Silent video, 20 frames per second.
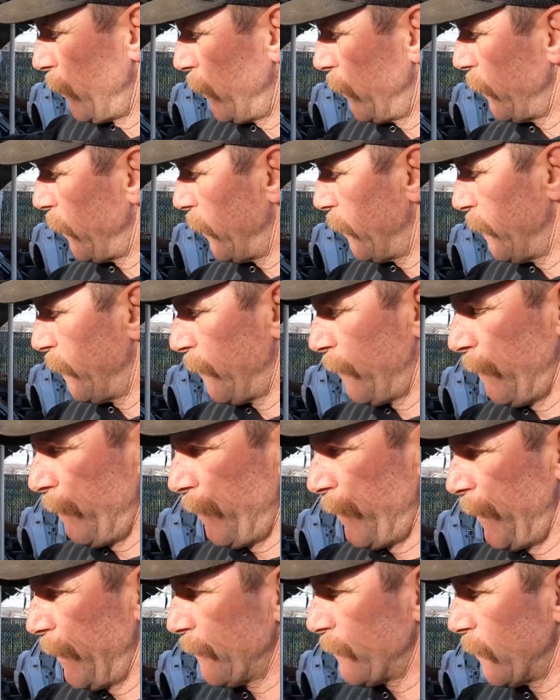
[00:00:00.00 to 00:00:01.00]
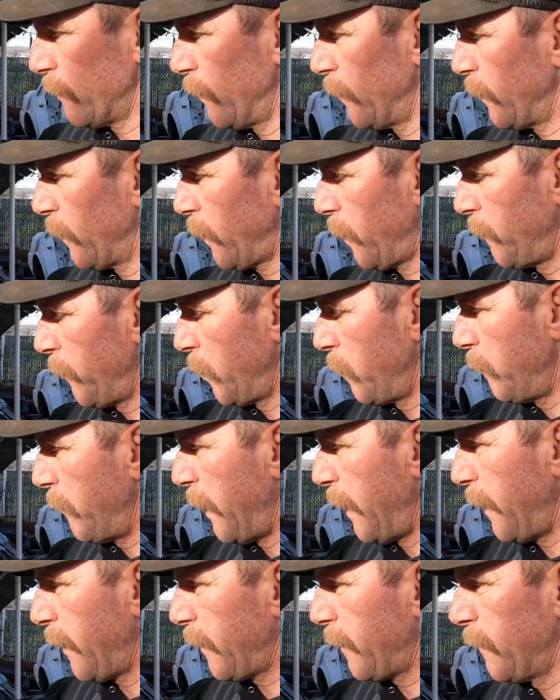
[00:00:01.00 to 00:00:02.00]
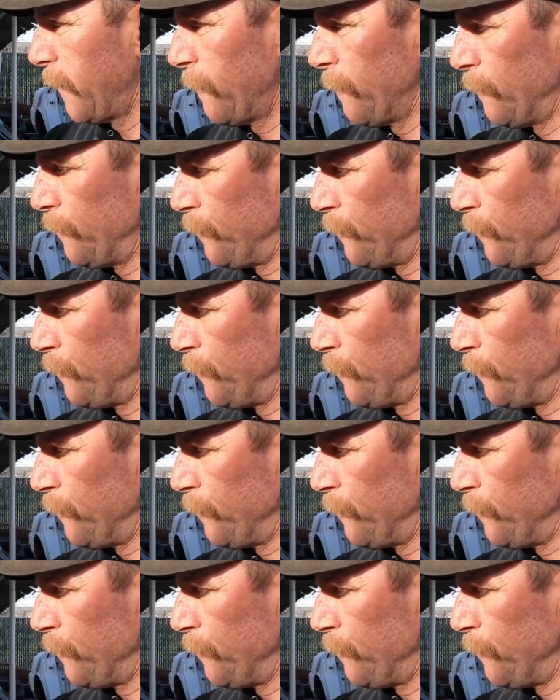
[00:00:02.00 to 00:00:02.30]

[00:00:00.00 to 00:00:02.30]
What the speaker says: and then this line coming back.